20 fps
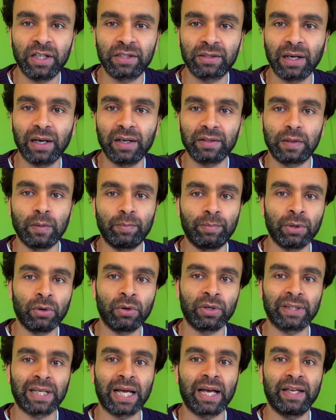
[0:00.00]
He started to
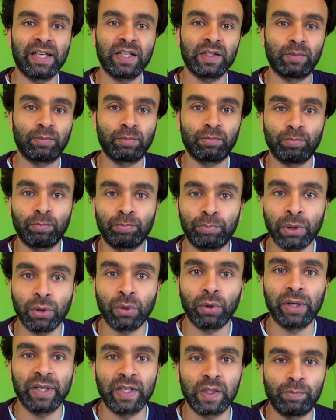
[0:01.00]
build, and now he's
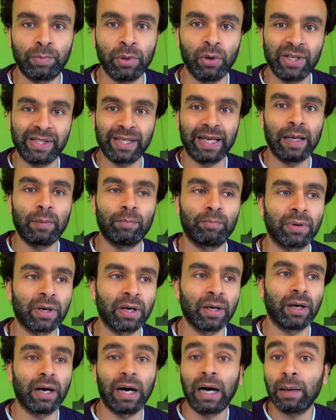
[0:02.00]
built his
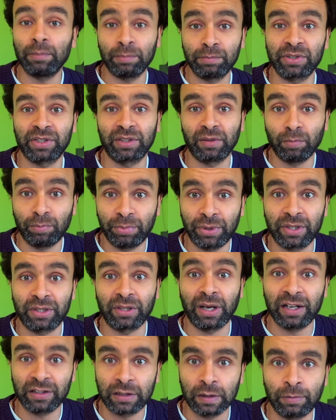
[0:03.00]
empire. I'm
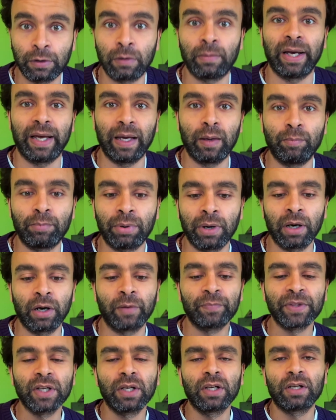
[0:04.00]
starting to build my
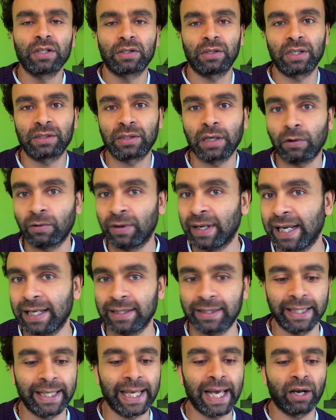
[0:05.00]
empire. So I started
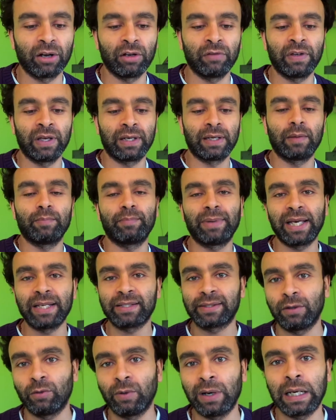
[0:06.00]
relating to Gary Vee, and then
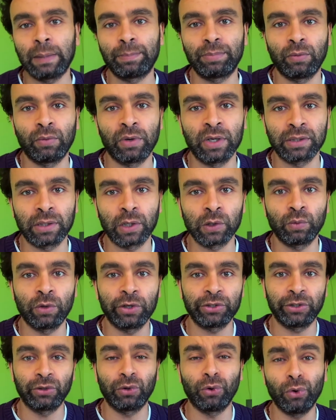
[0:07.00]
basically what happened was I was
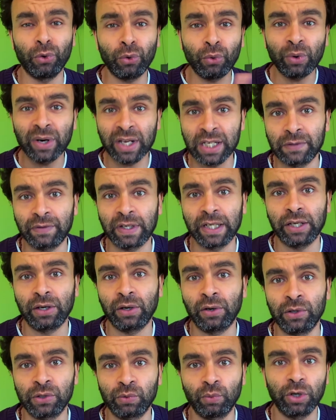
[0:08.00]
watching all his
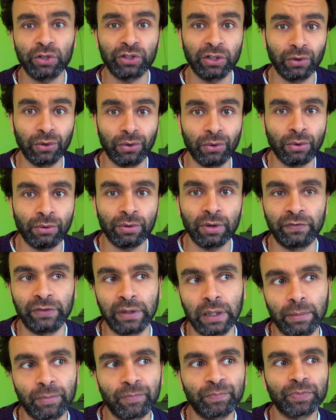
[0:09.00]
videos, watching all
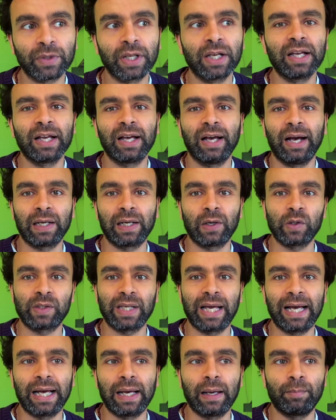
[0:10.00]
of them, and I
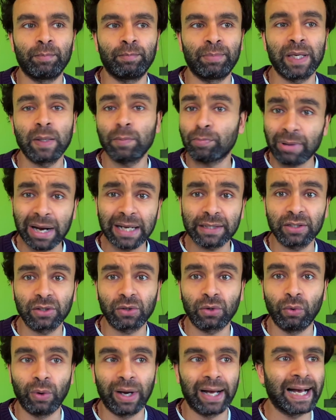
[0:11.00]
was being
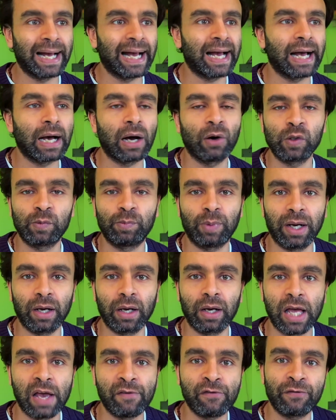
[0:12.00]
practical. I was
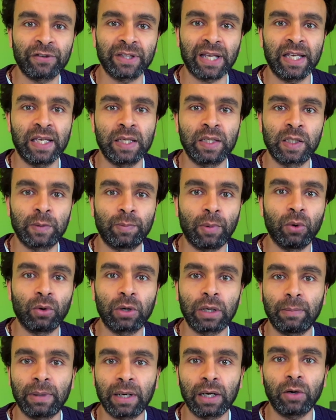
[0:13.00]
everything that he
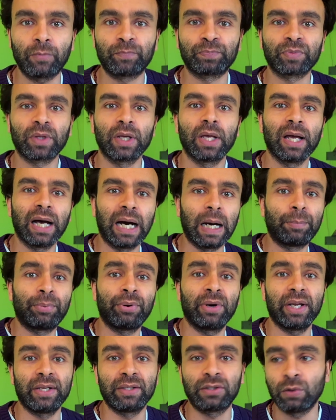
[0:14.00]
spoke about, I
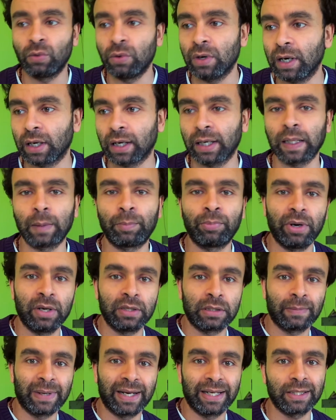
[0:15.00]
put it into work, and I
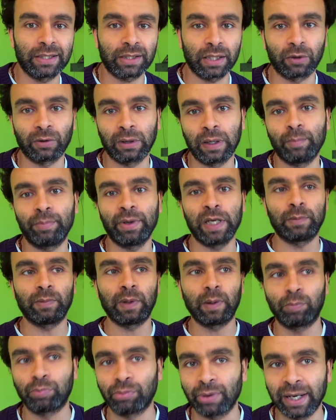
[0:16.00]
put it into my Instagram
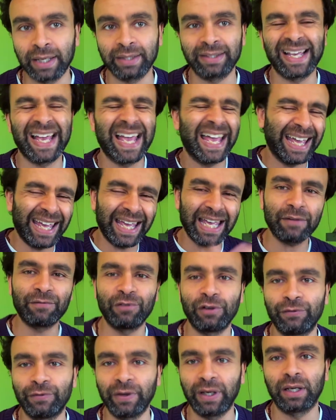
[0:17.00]
page, my brand,
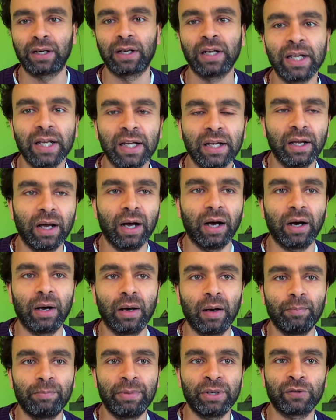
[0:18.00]
everything.
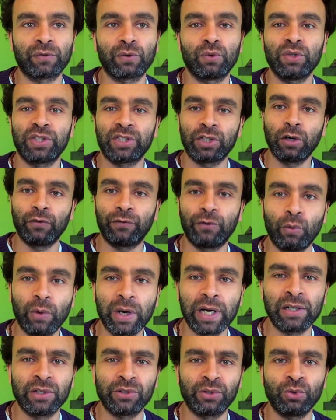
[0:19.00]
Being of course
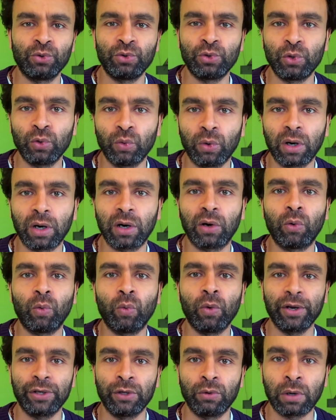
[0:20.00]
self-awareness, who you are,
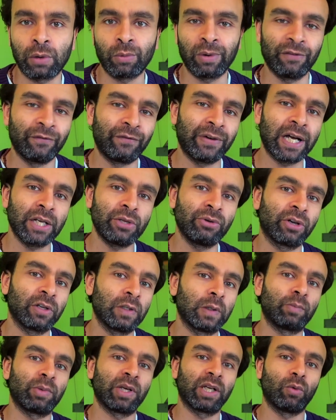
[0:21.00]
what value
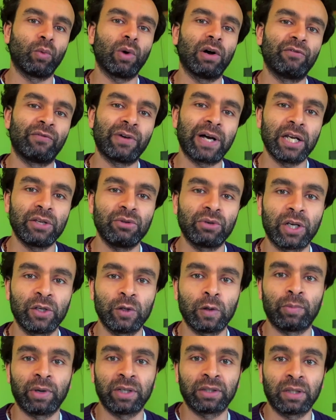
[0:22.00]
can you bring
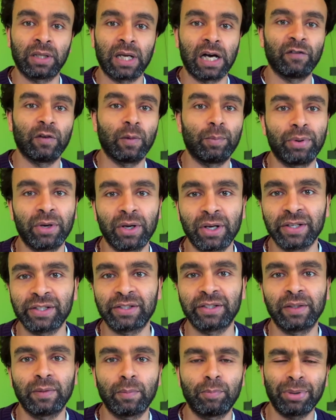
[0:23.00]
to the other
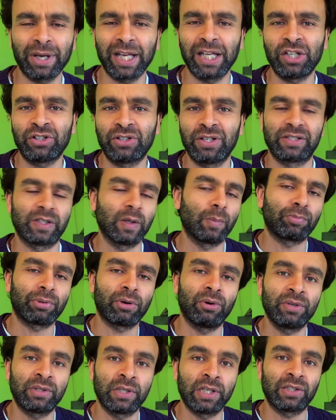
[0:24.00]
person, patience, the
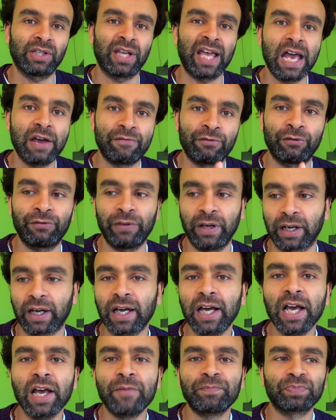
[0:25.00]
process,
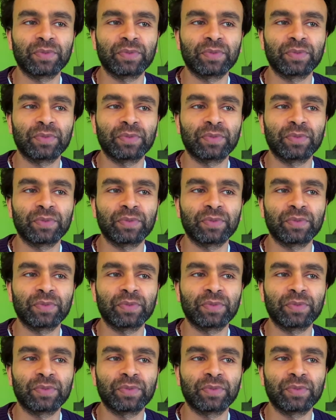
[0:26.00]
everything.